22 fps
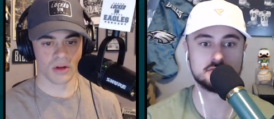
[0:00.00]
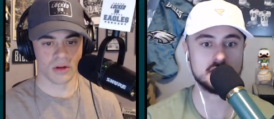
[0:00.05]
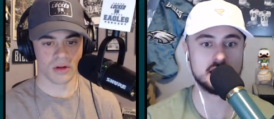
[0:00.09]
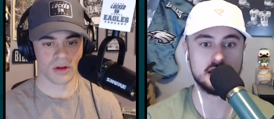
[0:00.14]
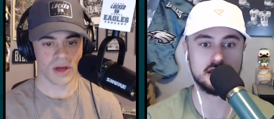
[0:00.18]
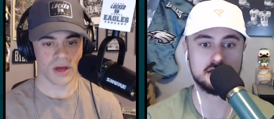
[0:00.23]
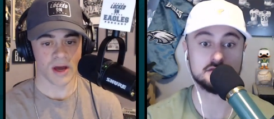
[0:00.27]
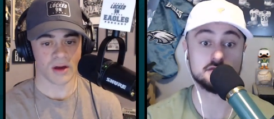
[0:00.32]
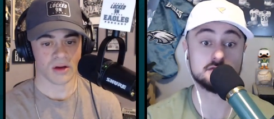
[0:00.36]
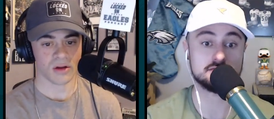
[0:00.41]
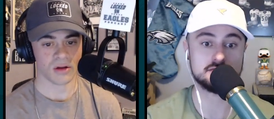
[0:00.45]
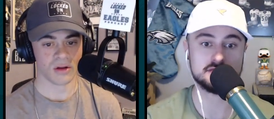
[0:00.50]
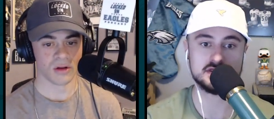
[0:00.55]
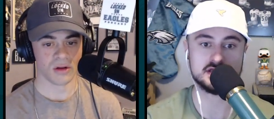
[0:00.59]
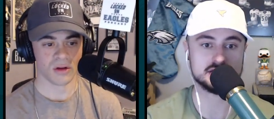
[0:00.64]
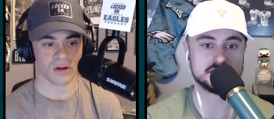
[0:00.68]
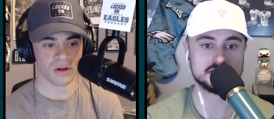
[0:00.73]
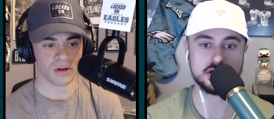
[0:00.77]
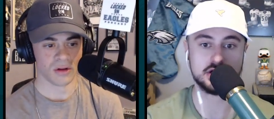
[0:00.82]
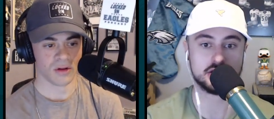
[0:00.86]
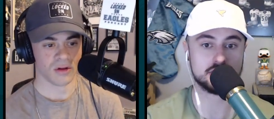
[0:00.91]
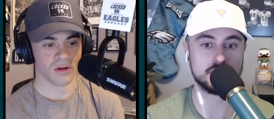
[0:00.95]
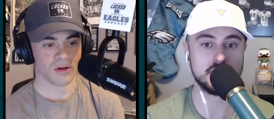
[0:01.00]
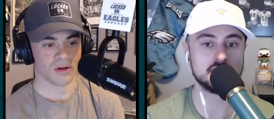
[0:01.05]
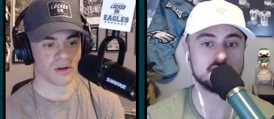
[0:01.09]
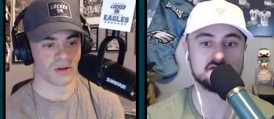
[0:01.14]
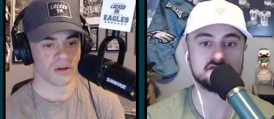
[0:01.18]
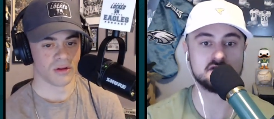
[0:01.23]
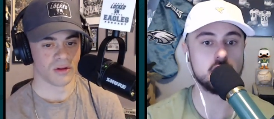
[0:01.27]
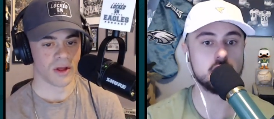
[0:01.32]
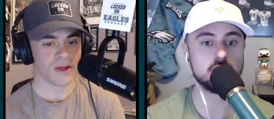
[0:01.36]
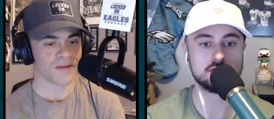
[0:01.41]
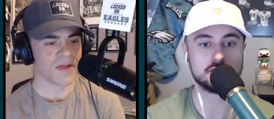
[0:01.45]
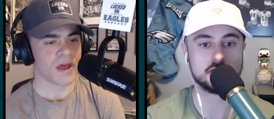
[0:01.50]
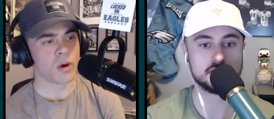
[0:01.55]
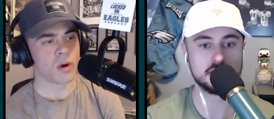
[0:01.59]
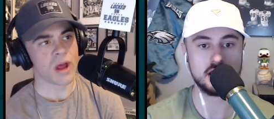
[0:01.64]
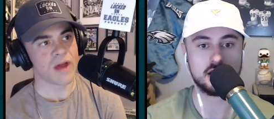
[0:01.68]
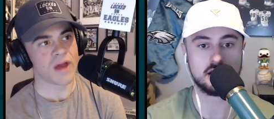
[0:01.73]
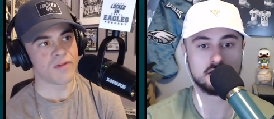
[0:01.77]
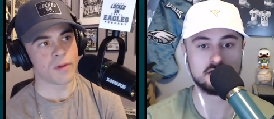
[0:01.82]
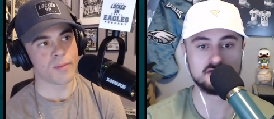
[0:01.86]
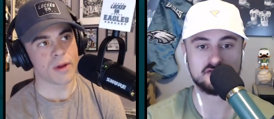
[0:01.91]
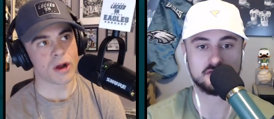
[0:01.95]
Speaker 1: in yeah. the entire NFL. Like they don't
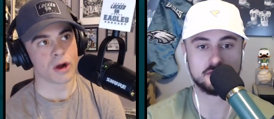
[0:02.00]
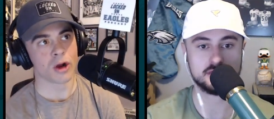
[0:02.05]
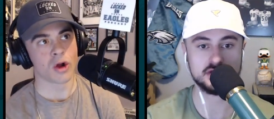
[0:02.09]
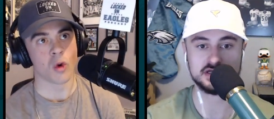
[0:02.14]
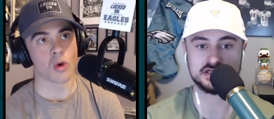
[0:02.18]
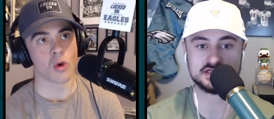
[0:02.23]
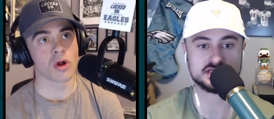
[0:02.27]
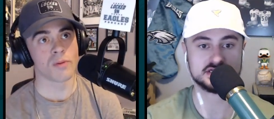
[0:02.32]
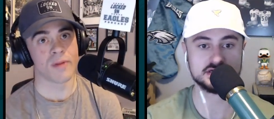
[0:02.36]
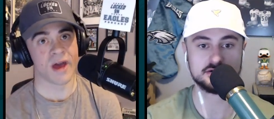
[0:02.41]
have the better quarterbacks,